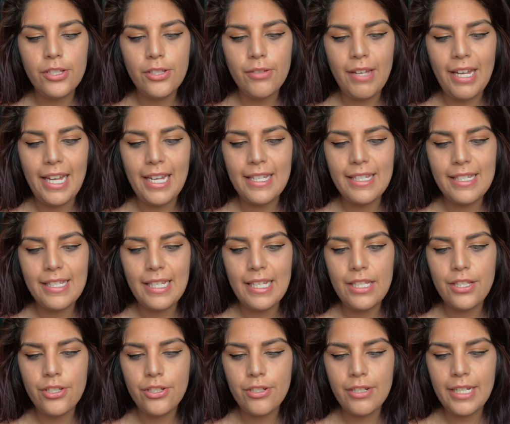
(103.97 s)
to
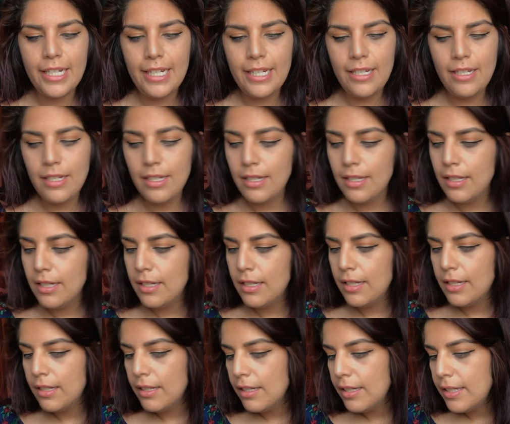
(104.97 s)

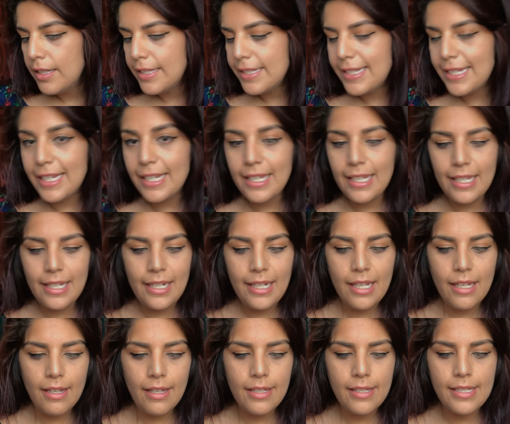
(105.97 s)

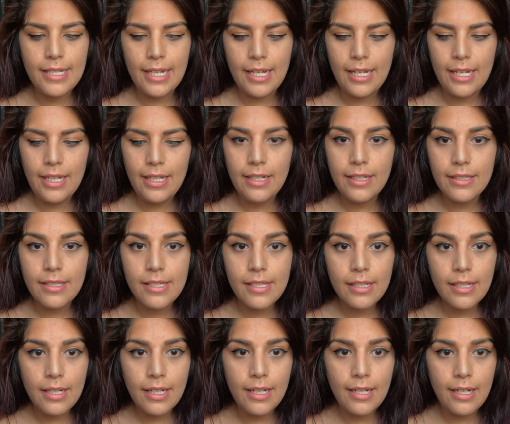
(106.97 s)

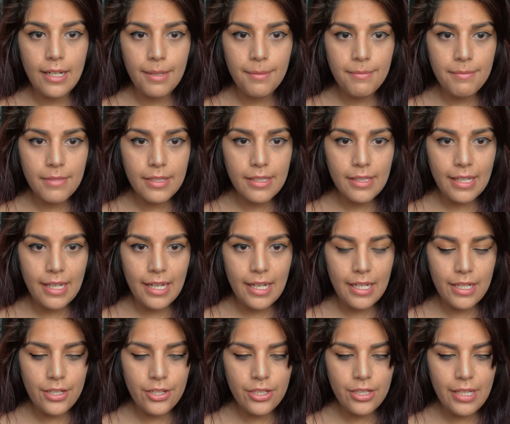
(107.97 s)

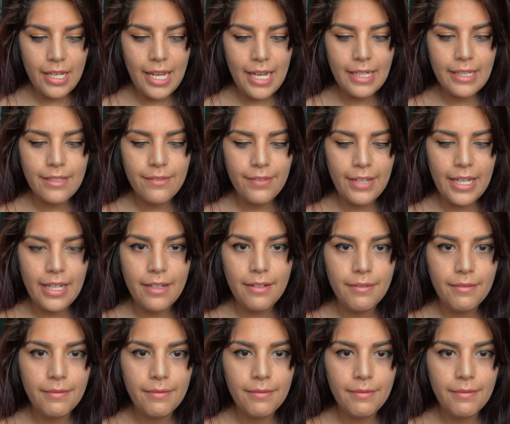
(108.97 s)
ancestrydna.com/activate.